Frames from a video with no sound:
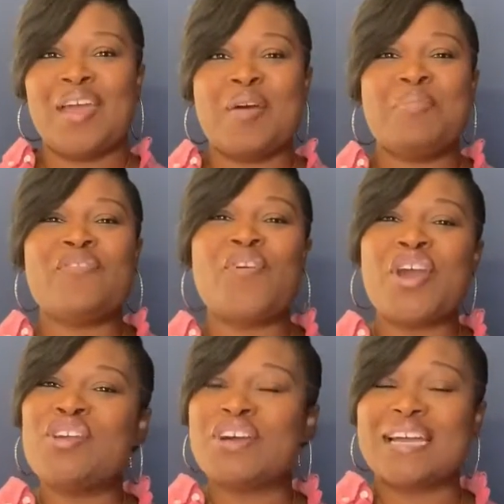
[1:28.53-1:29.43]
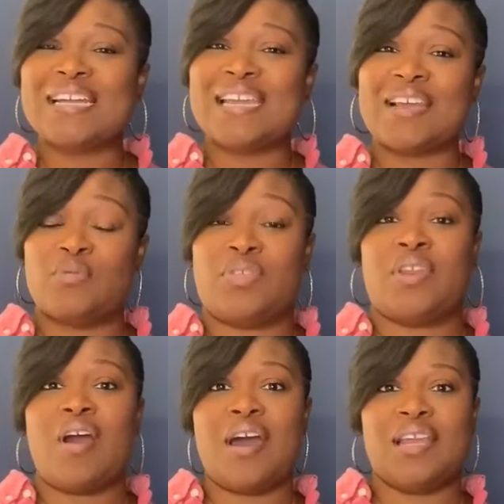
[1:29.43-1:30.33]
Before you can connect with an
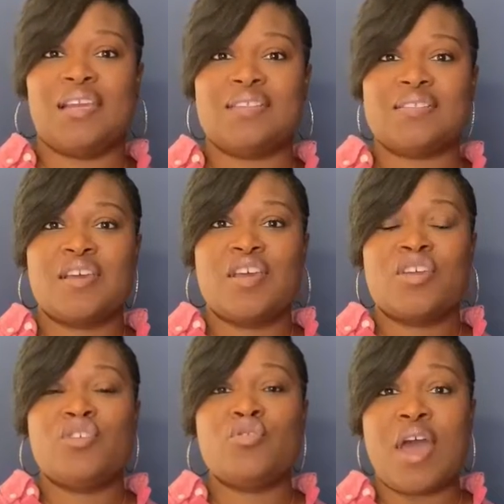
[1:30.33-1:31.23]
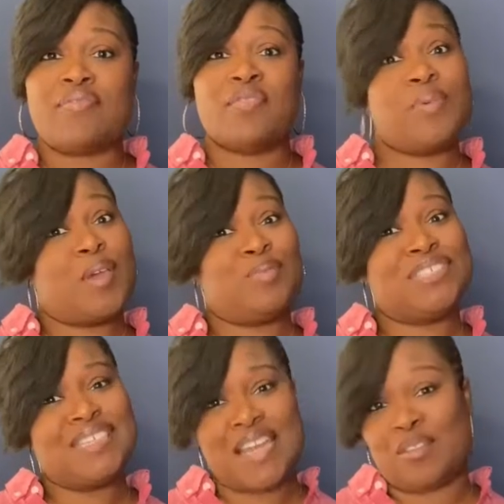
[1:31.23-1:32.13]
audience, you have to be able to
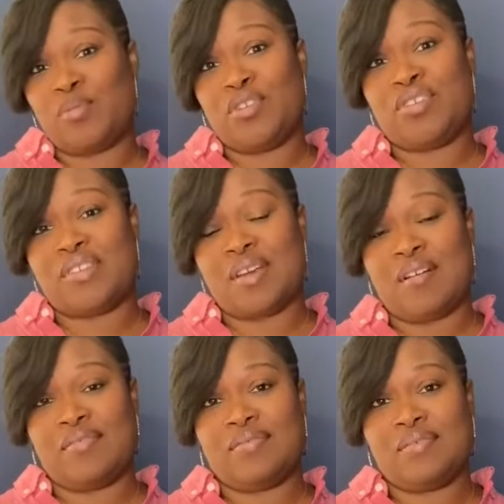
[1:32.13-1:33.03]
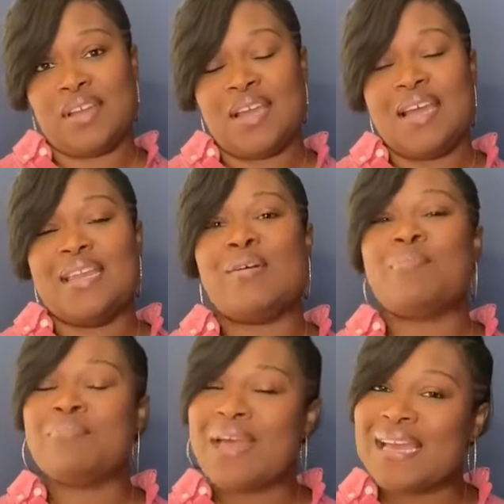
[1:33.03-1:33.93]
connect with yourself. Now, it
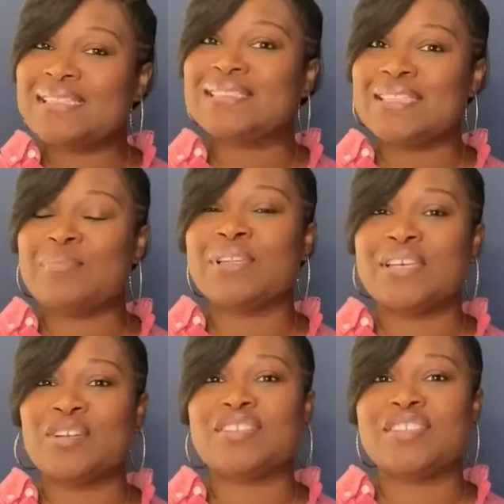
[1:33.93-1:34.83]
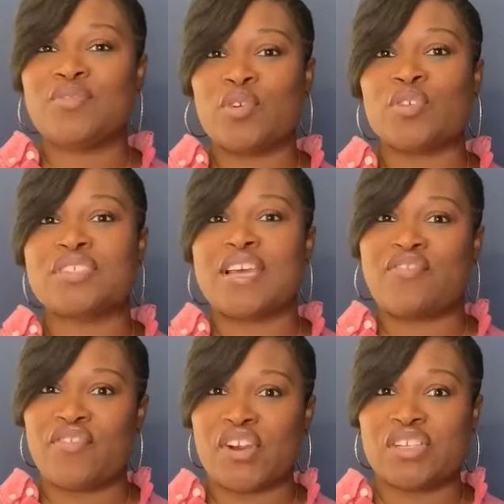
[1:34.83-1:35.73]
may seem a little difficult
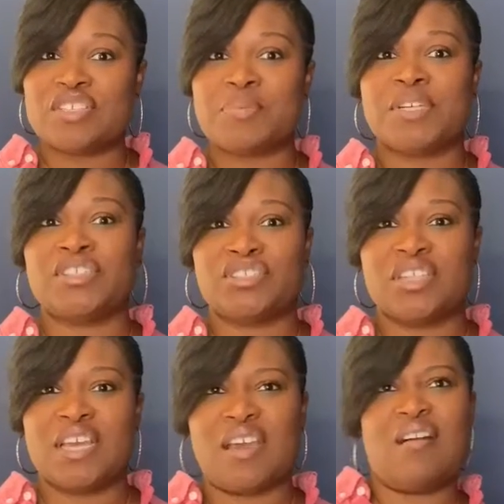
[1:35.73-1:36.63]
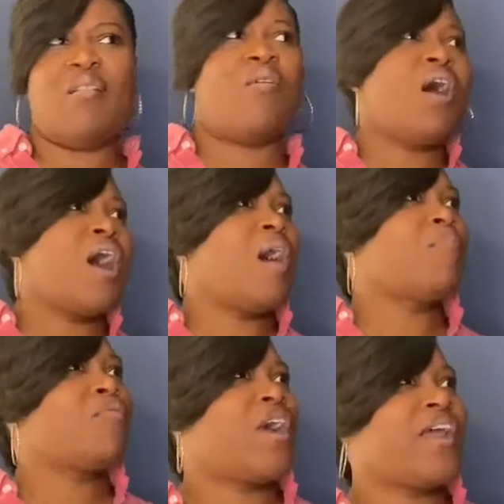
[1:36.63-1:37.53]
at first because you're thinking, oh, I'm a
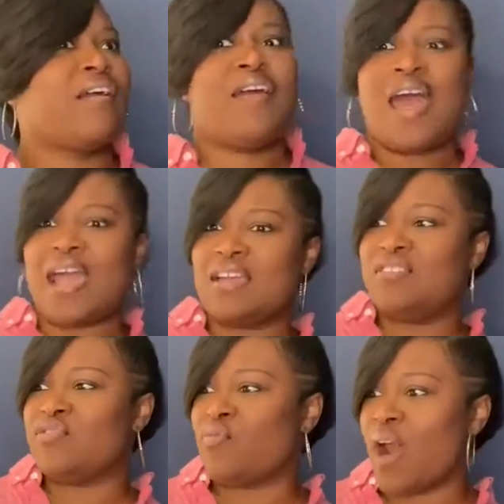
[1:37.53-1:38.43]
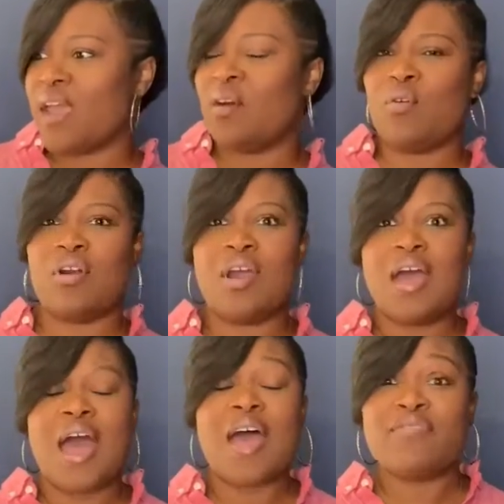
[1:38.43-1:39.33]
writer, I can just write, or
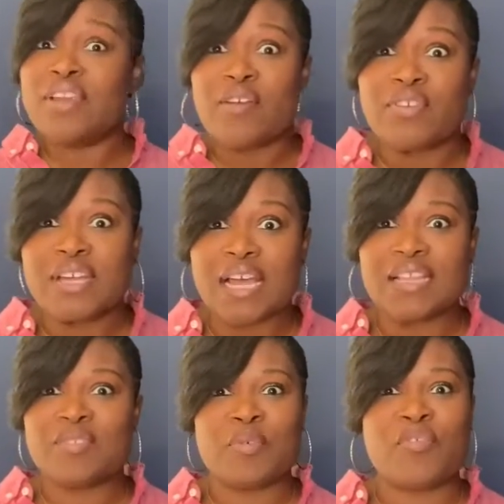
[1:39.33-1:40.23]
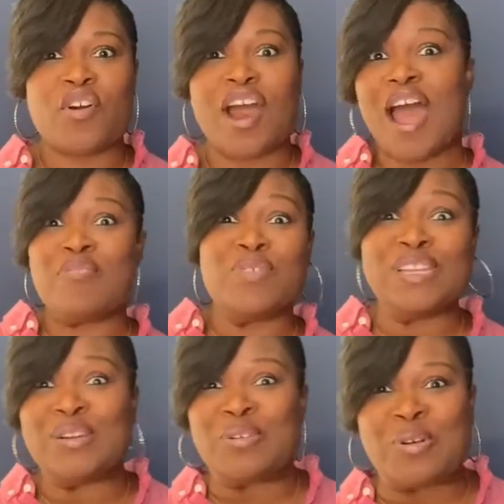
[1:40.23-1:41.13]
I've never done this before, I
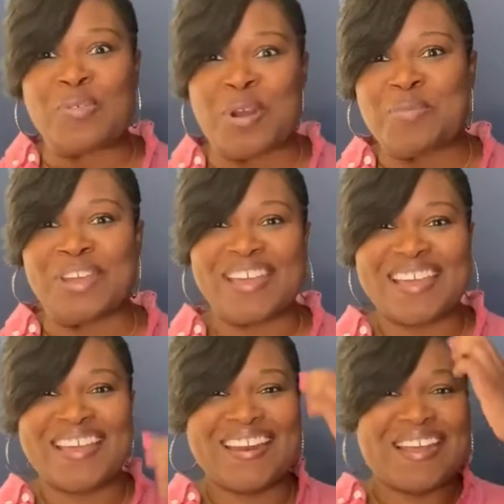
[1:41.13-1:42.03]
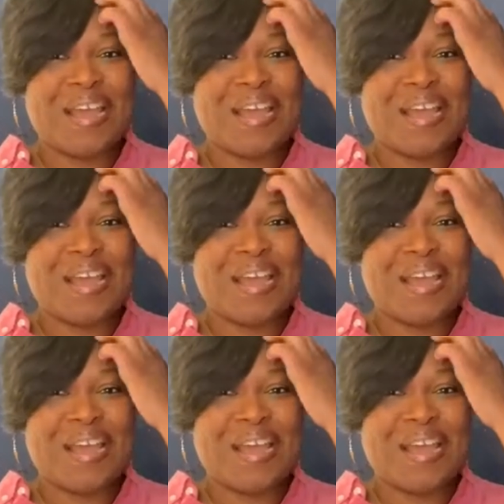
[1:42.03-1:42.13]
really don't know where to begin.